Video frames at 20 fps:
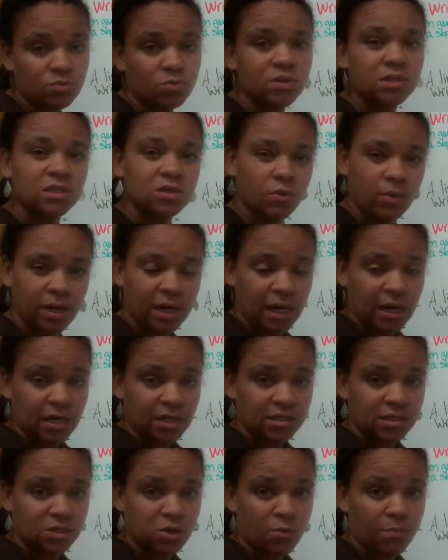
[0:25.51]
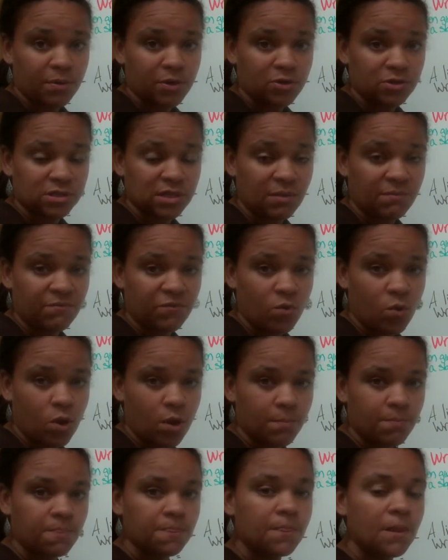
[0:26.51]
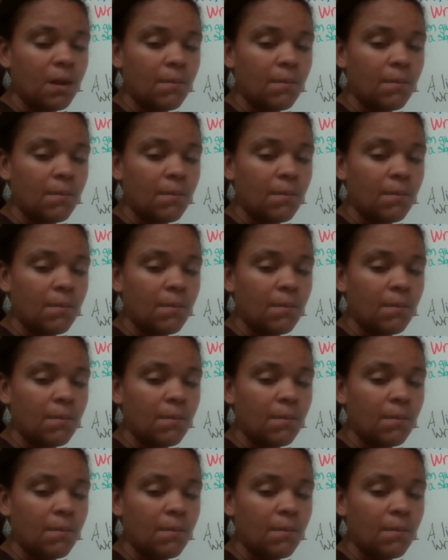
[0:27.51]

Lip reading: We still want to get it in slope-intercept form,